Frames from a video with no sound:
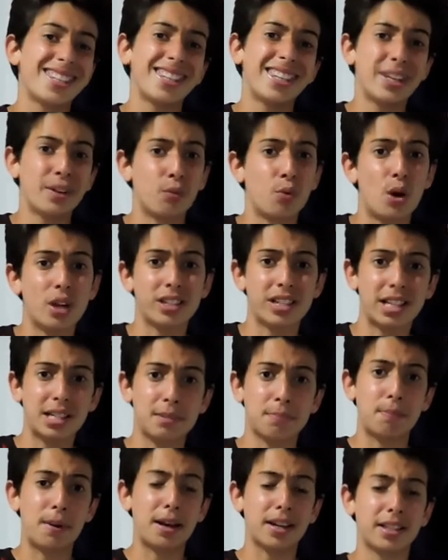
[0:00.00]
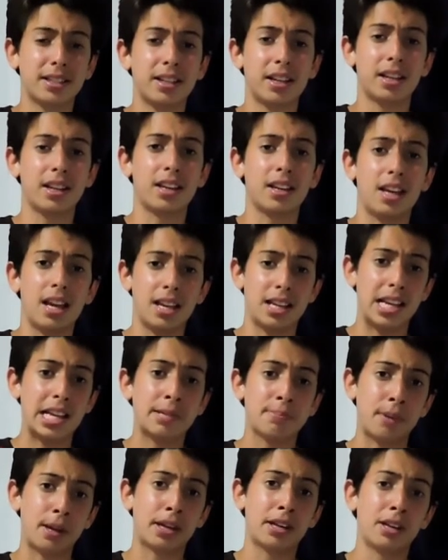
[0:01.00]
it was expecting
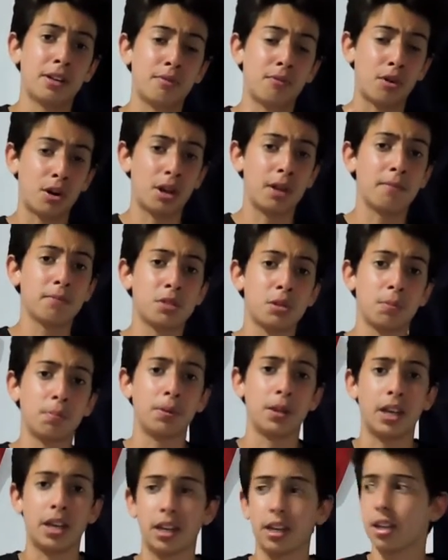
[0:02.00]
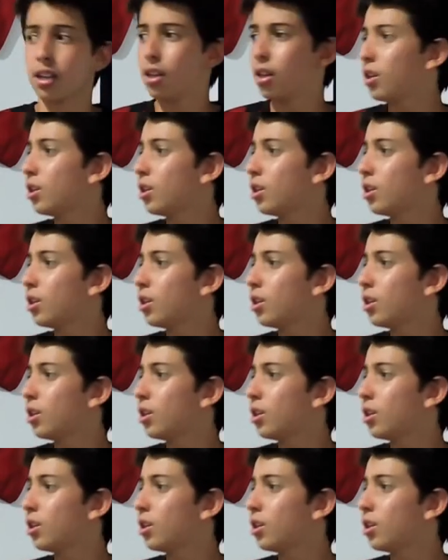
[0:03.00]
expected for him to play.